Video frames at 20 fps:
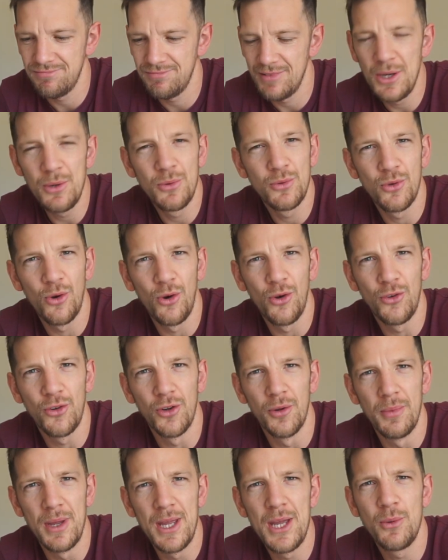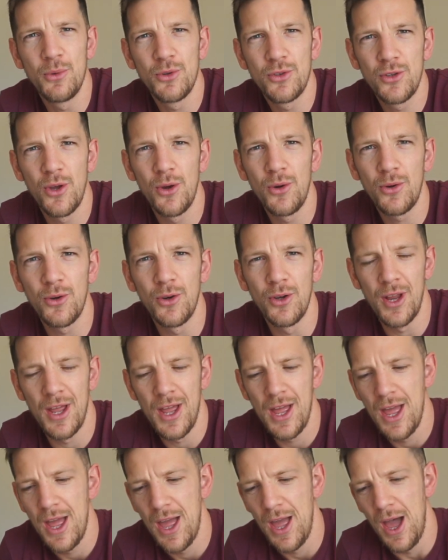It was awesome, it was so good.
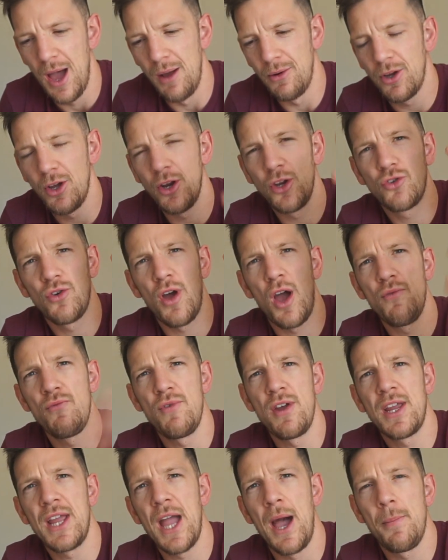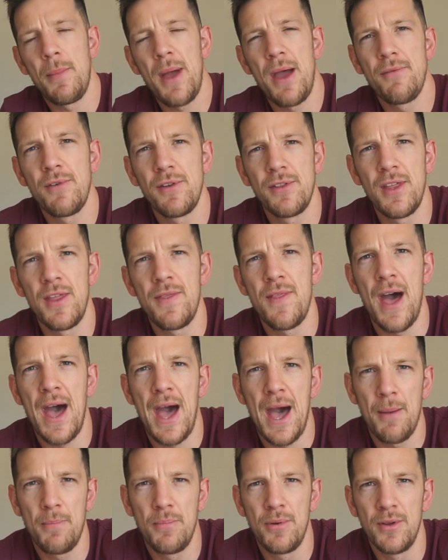I'm going to try and recap everything that
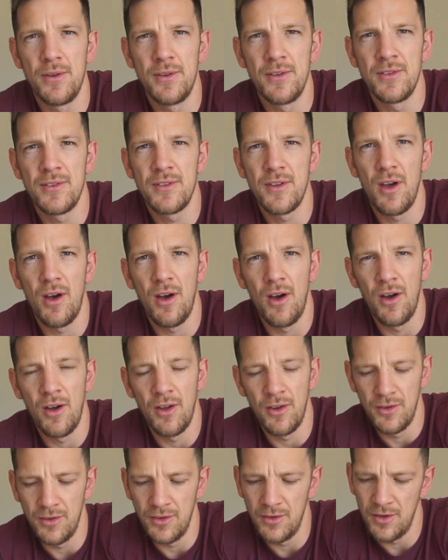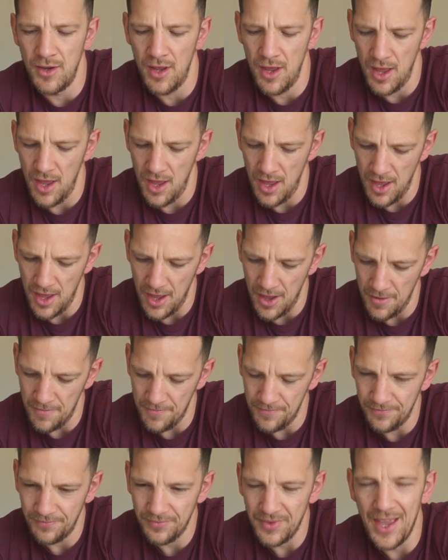happened
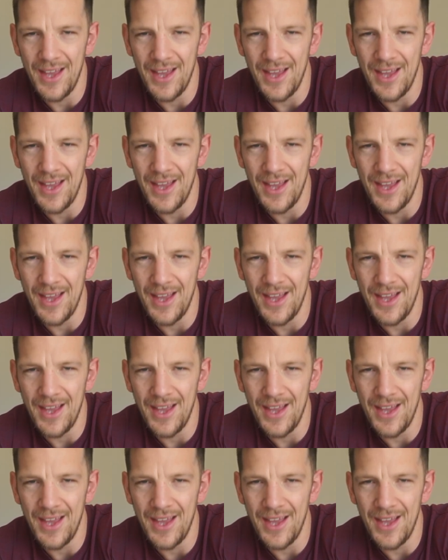on